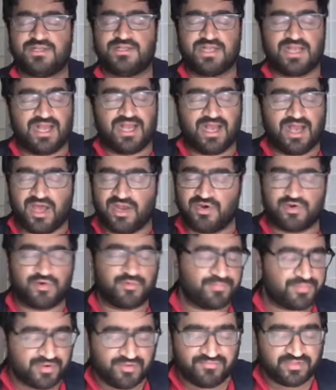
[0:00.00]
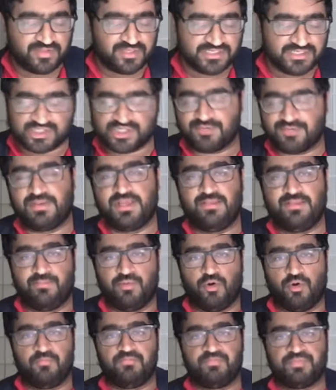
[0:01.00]
uh, underprivileged
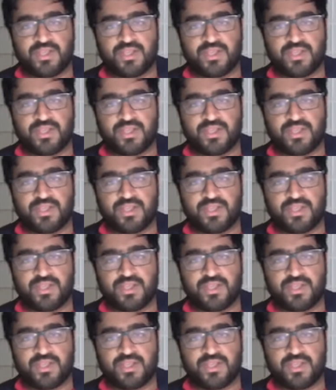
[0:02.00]
people,